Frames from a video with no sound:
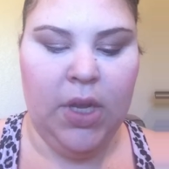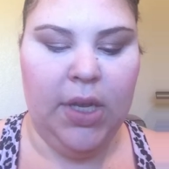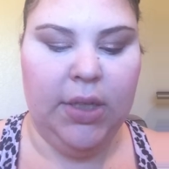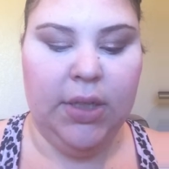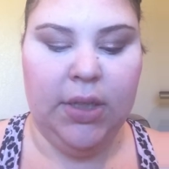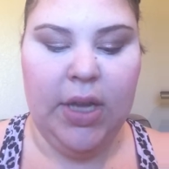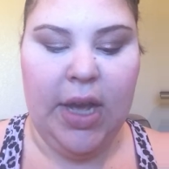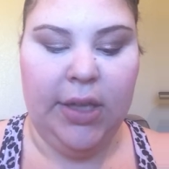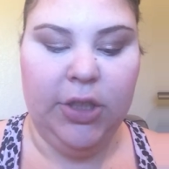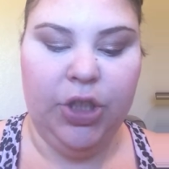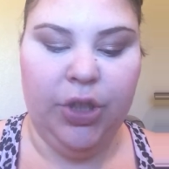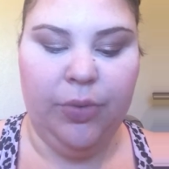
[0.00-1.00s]
It's
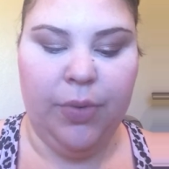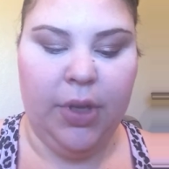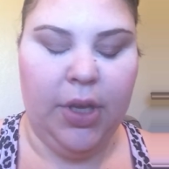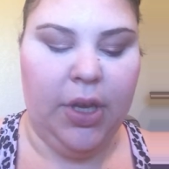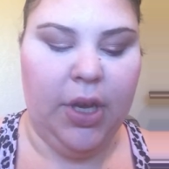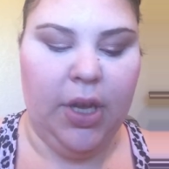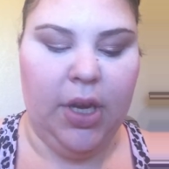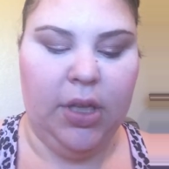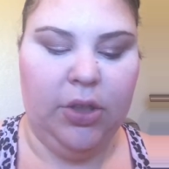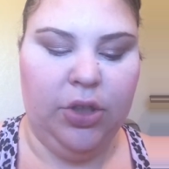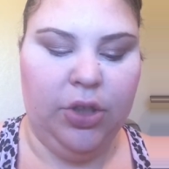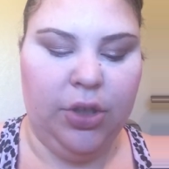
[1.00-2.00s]
actually really good.
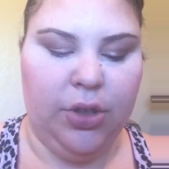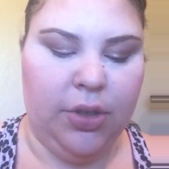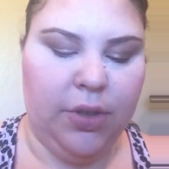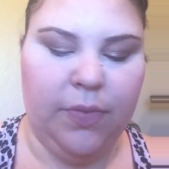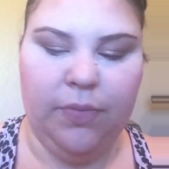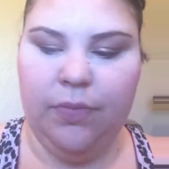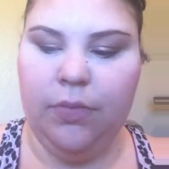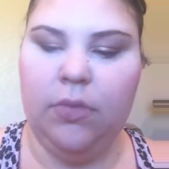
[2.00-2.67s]
It just